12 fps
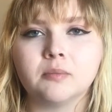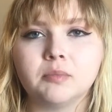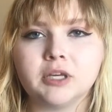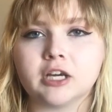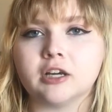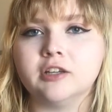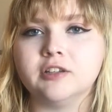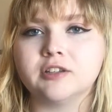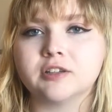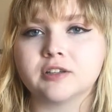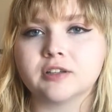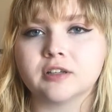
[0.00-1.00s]

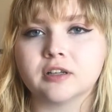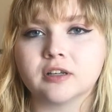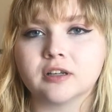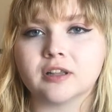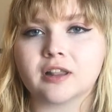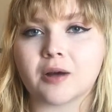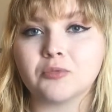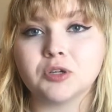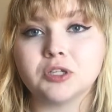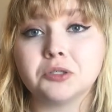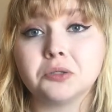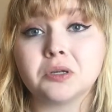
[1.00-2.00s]
because that
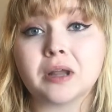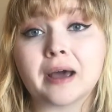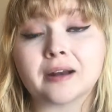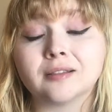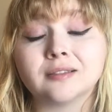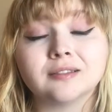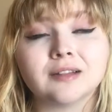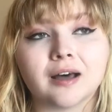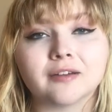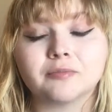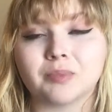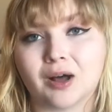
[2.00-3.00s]
one had a lot of